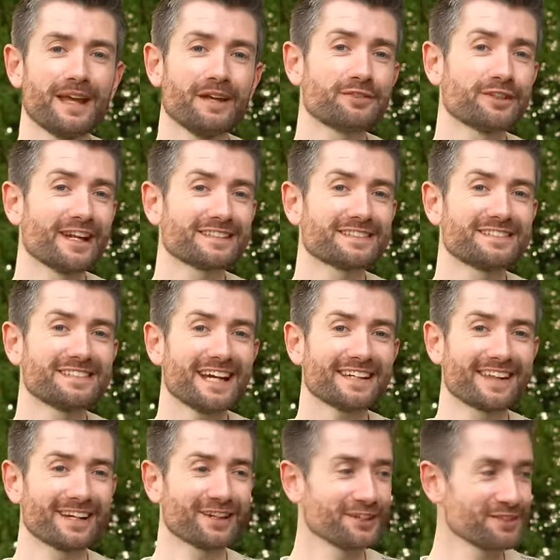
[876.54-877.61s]
If you'd like to check
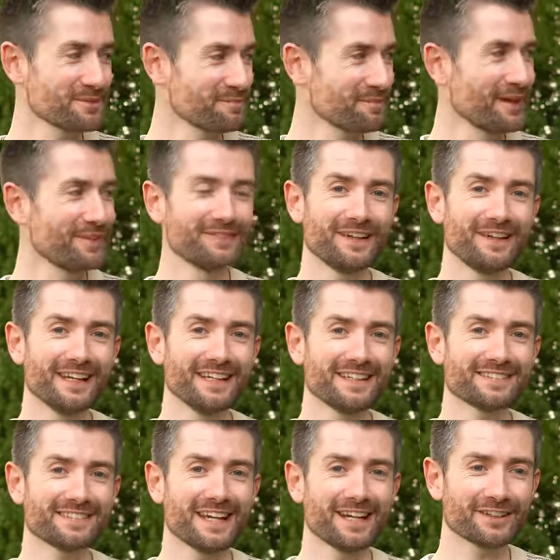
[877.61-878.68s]
that out, the link
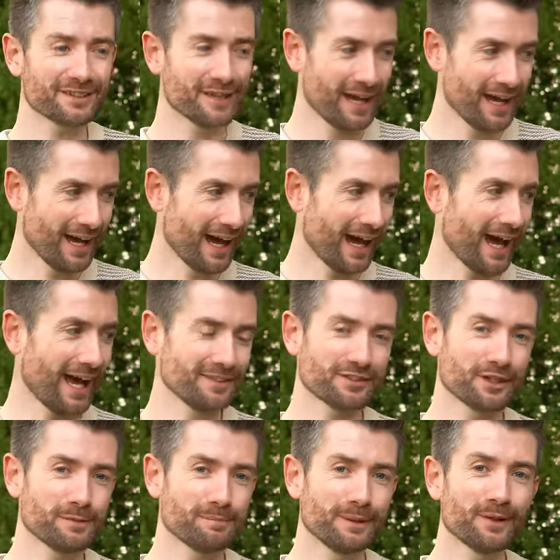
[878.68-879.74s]
is here, and
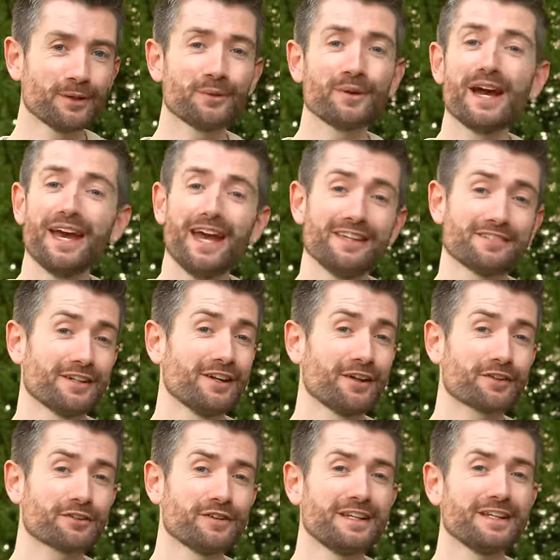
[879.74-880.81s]
down below is
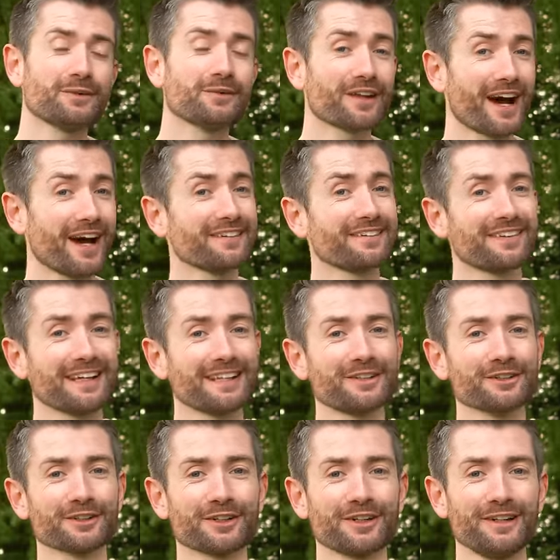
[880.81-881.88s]
another video that I think
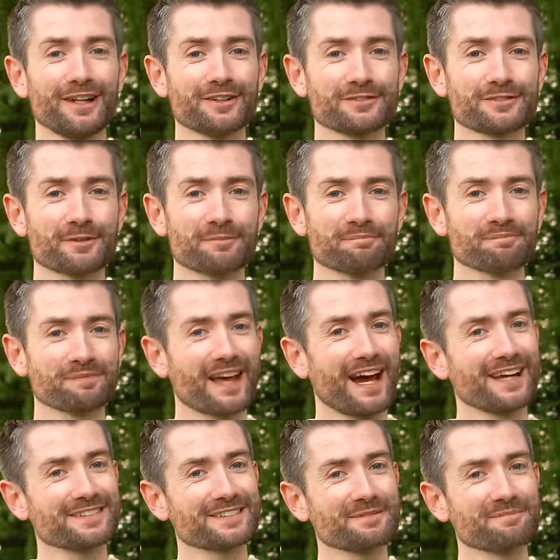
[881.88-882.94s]
you're gonna love.
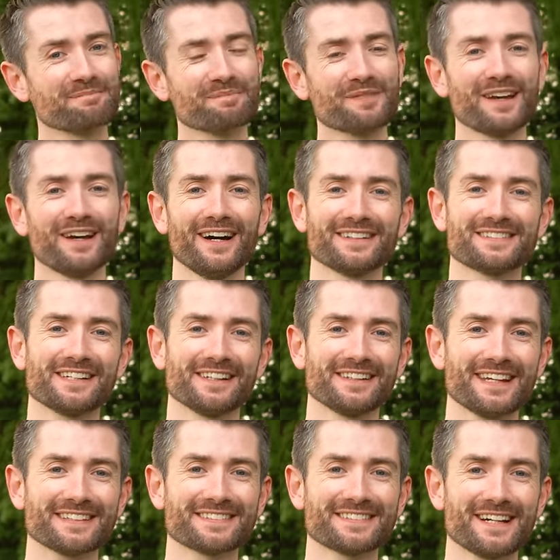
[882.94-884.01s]
And until
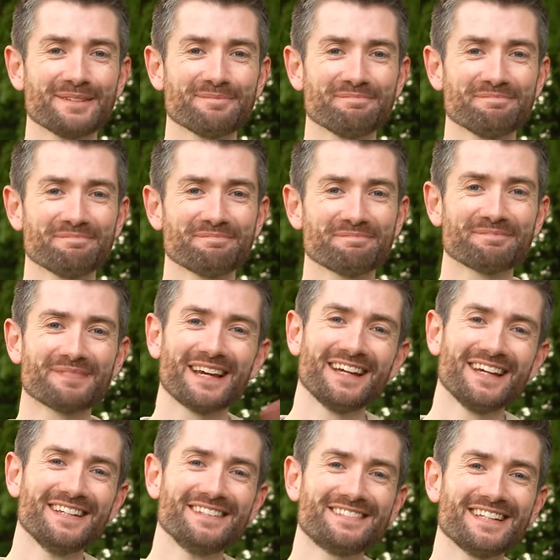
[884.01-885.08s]
next
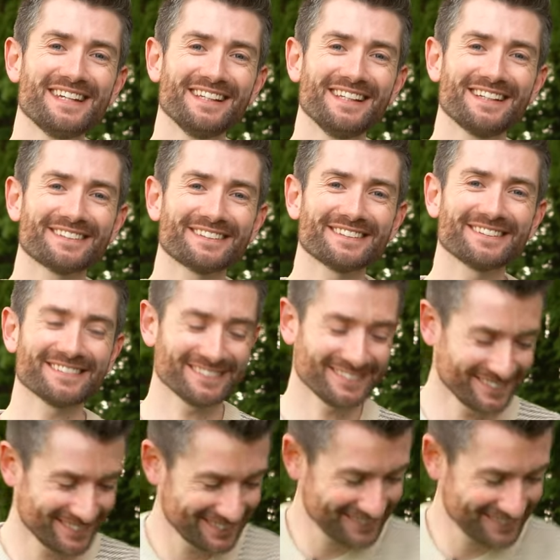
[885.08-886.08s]
time, see you later.